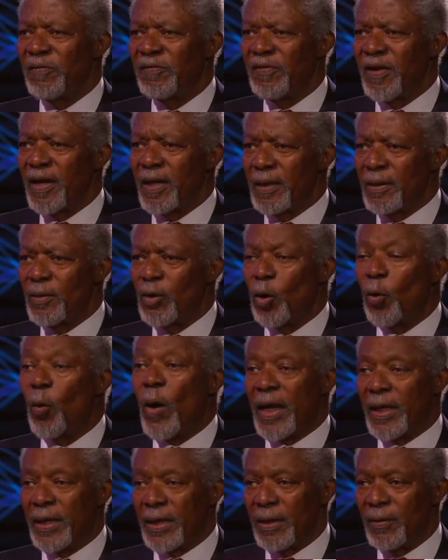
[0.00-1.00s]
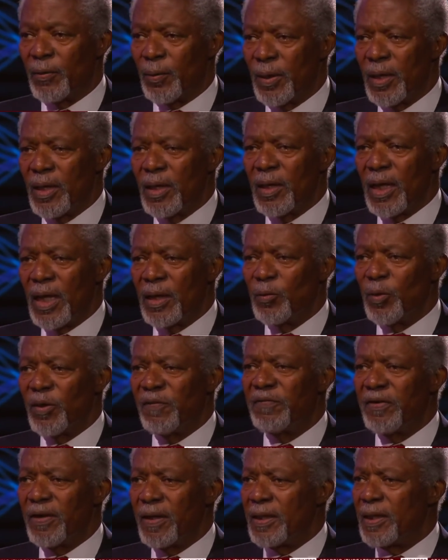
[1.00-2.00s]
We failed Rwanda, and we
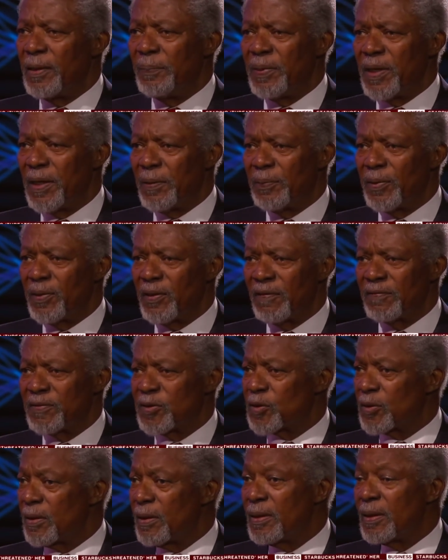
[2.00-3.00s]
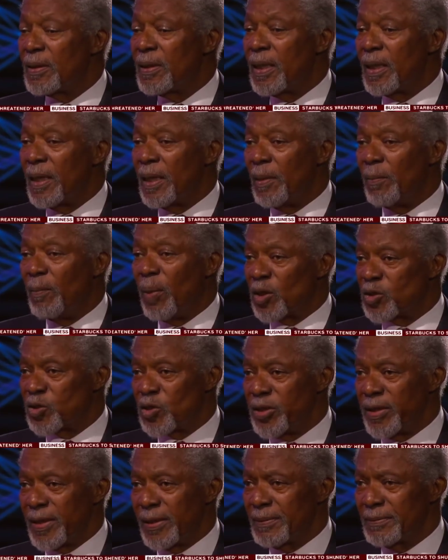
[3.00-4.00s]
failed the people of
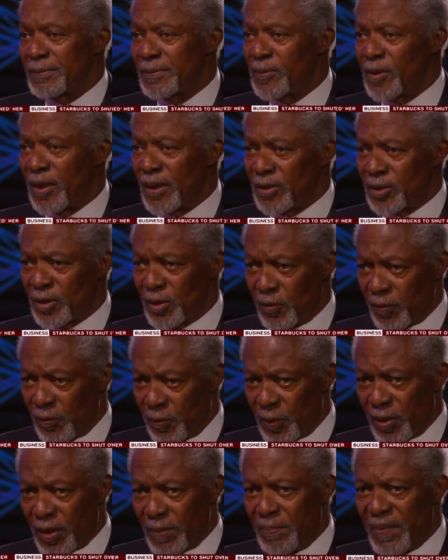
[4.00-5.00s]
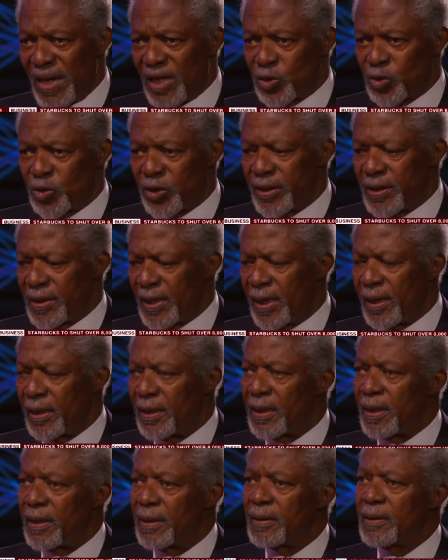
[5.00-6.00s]
Bosnia, as you mentioned
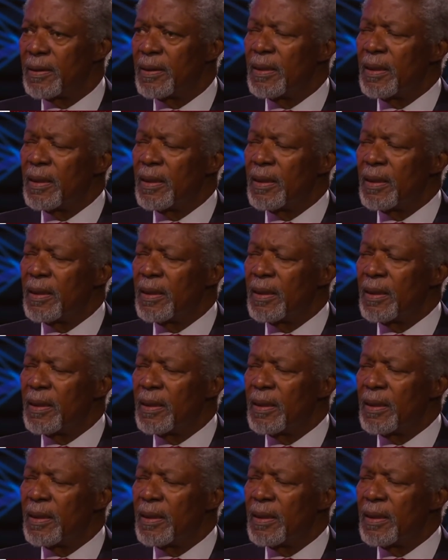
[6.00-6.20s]
earlier.